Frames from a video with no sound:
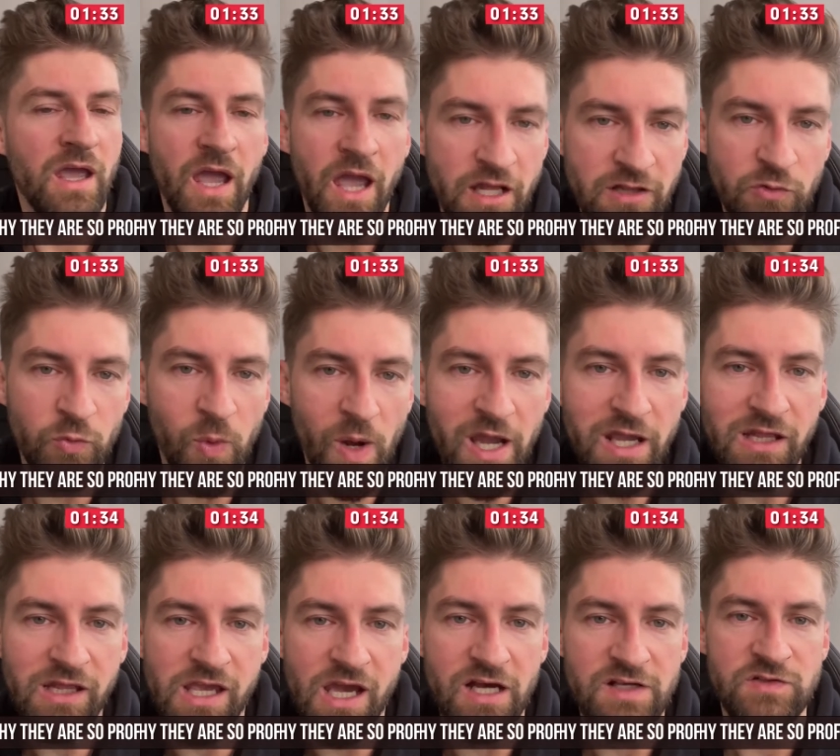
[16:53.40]
and why
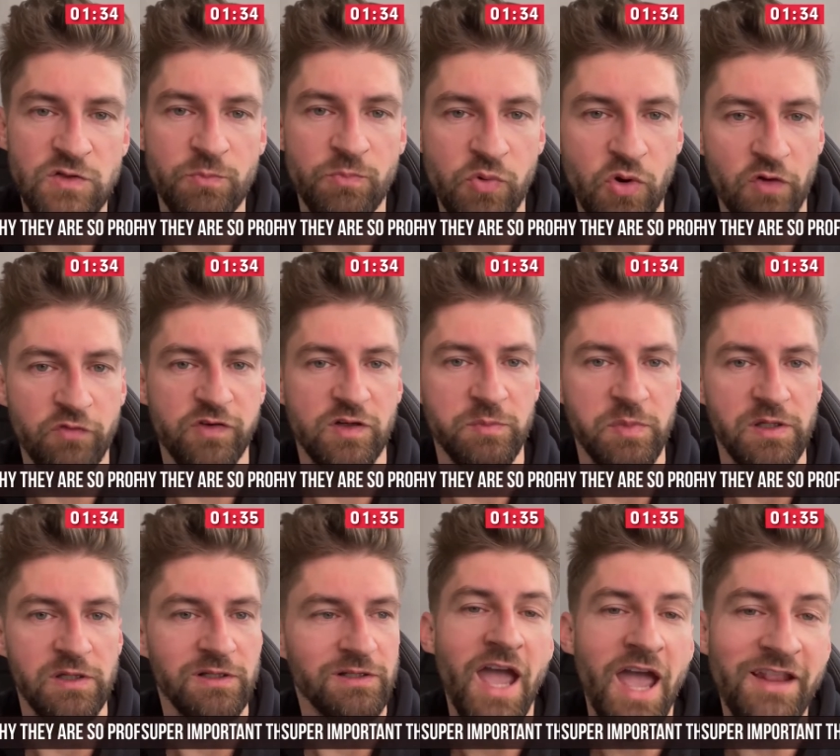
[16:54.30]
they are so
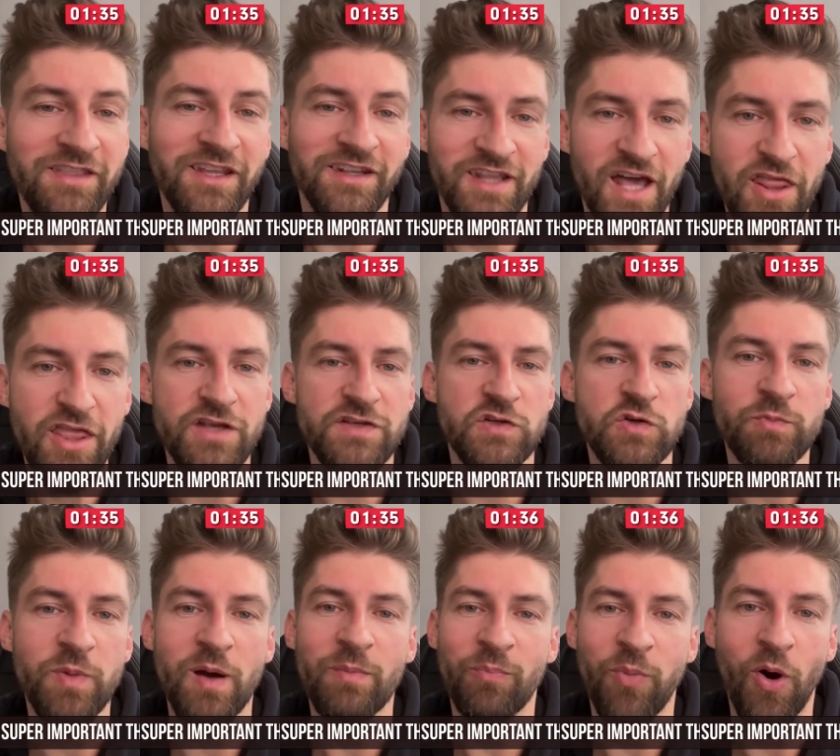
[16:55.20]
profitable. And another
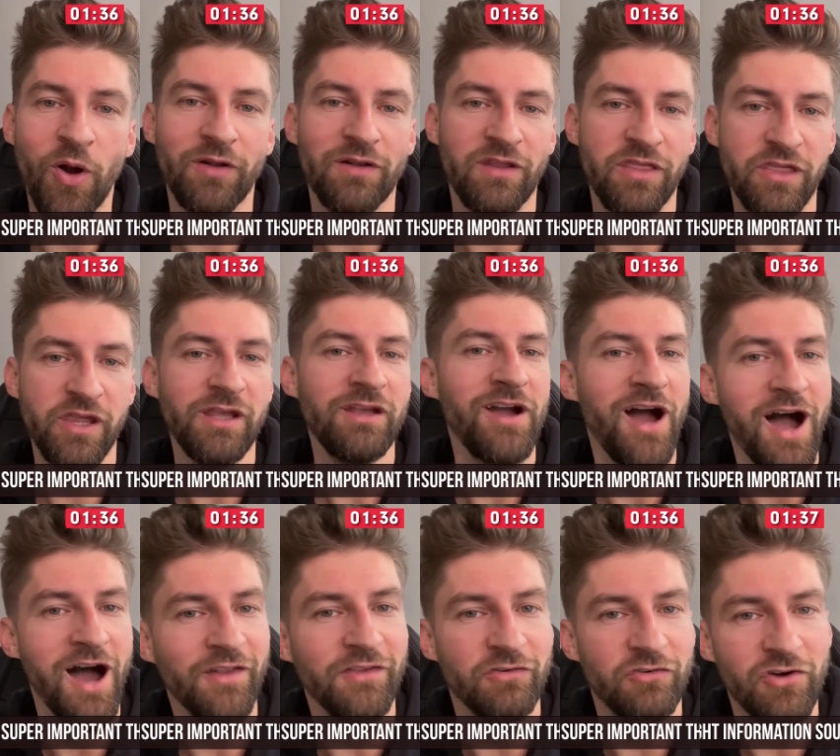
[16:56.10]
super important thing
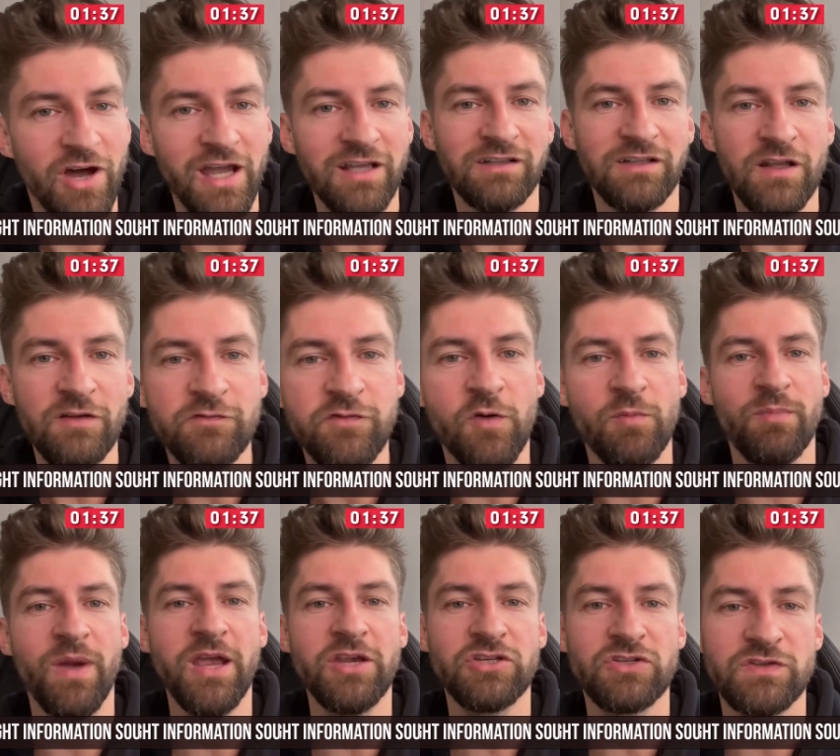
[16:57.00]
are the right
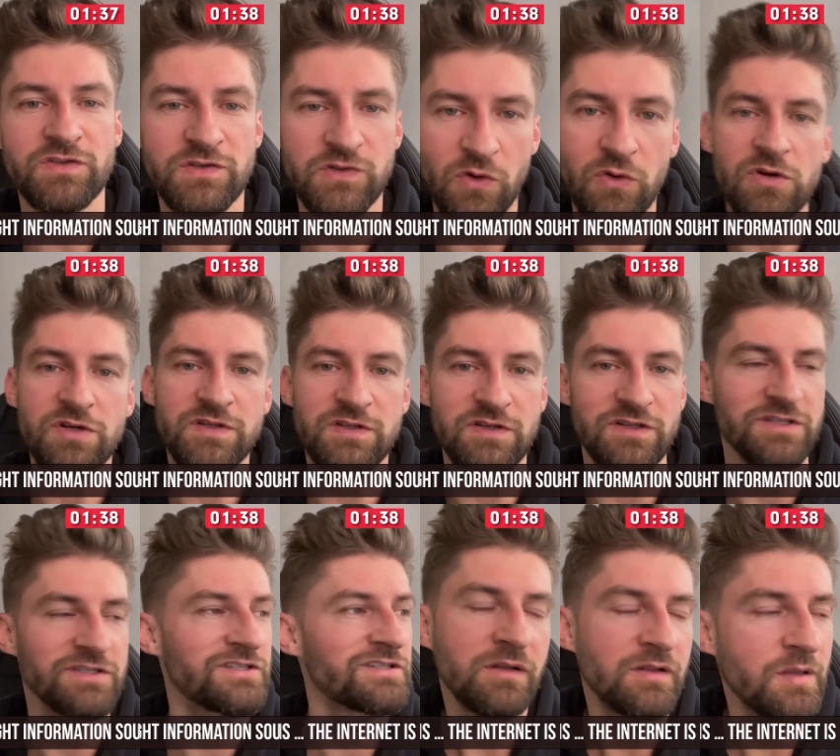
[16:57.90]
information
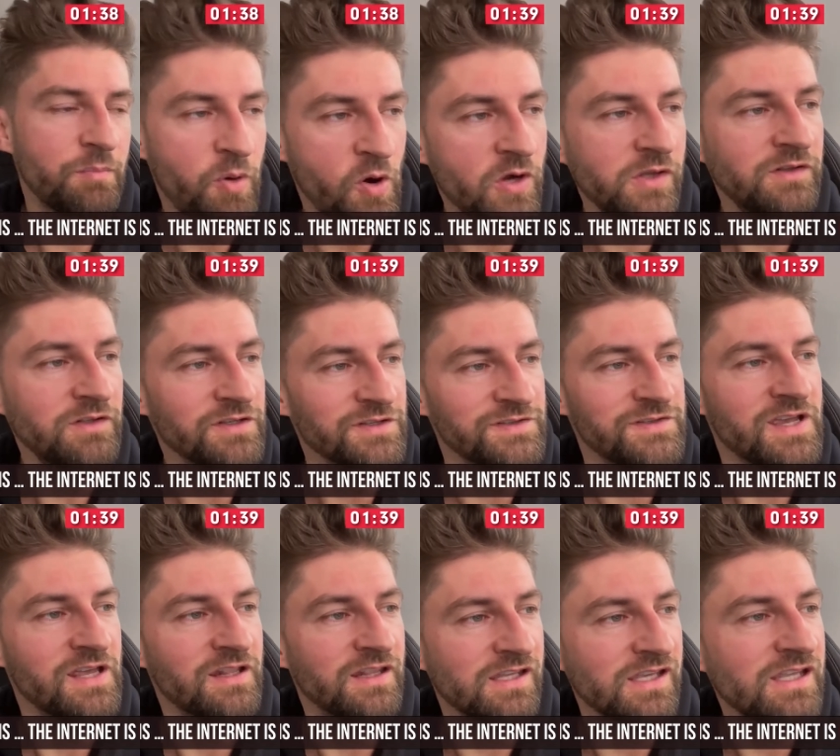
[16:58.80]
sources. The point
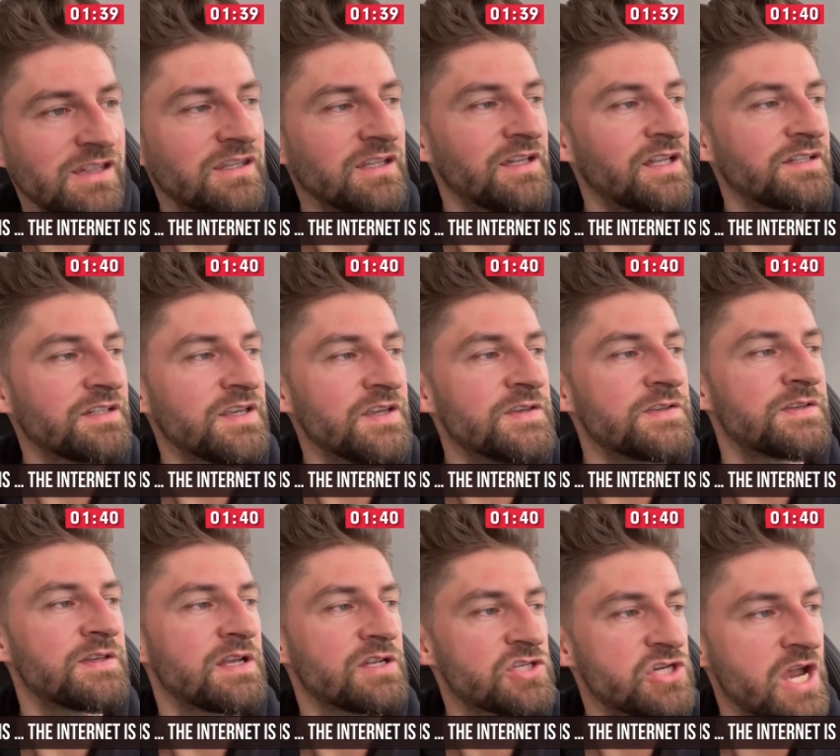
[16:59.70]
is, the internet
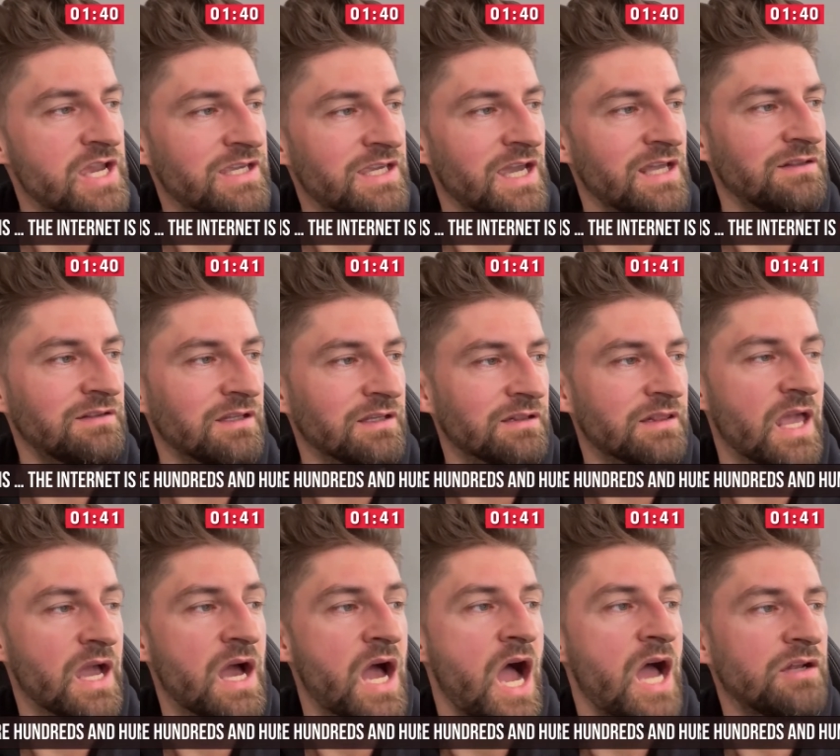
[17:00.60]
is gigantic.
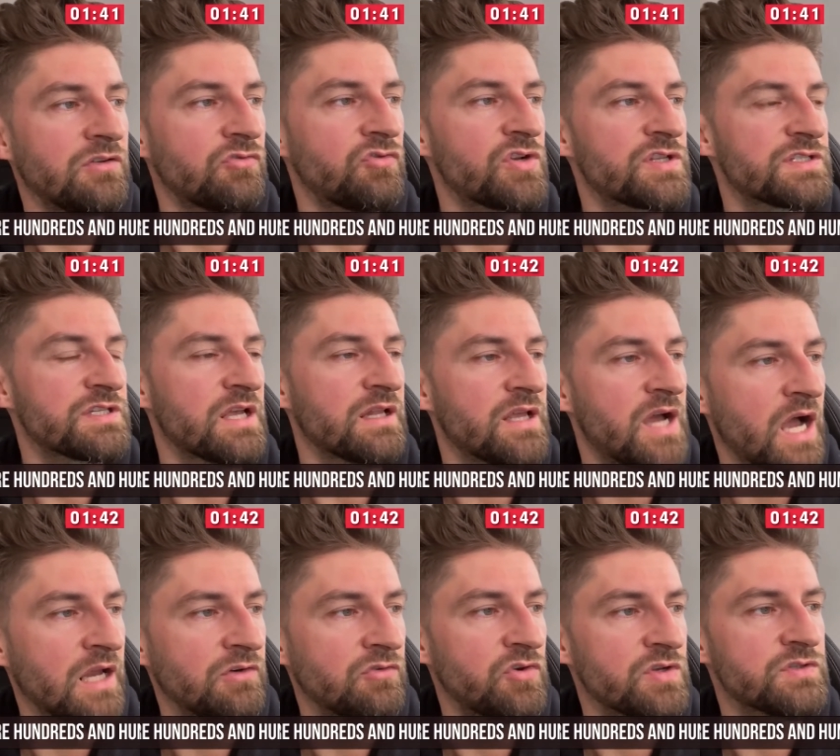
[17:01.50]
There are hundreds and
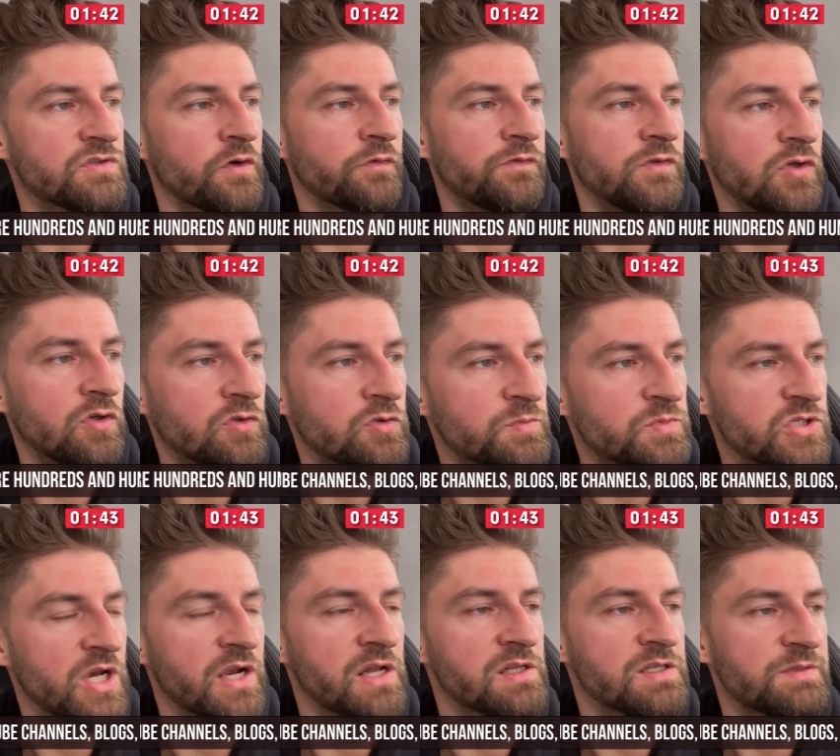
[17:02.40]
hundreds of YouTube
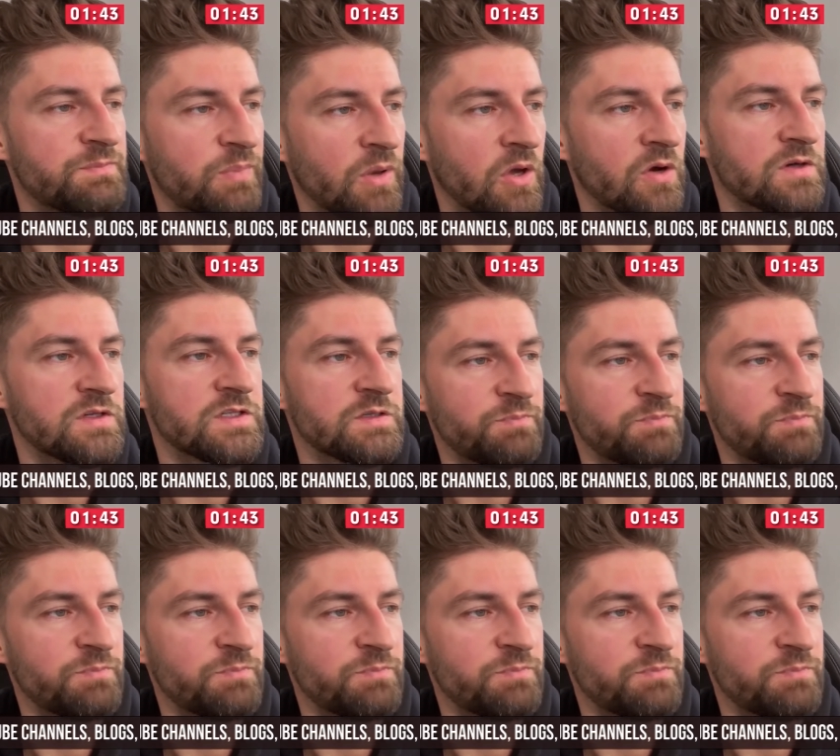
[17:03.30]
channels, blogs,